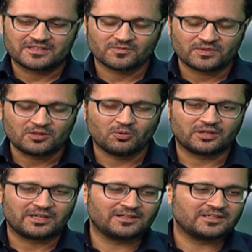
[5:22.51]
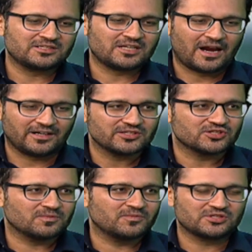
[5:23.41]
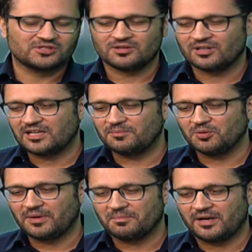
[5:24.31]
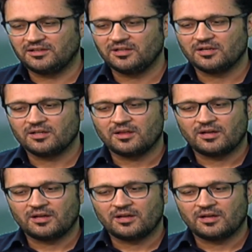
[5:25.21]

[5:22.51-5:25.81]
And there's a very old English adage which came to my mind.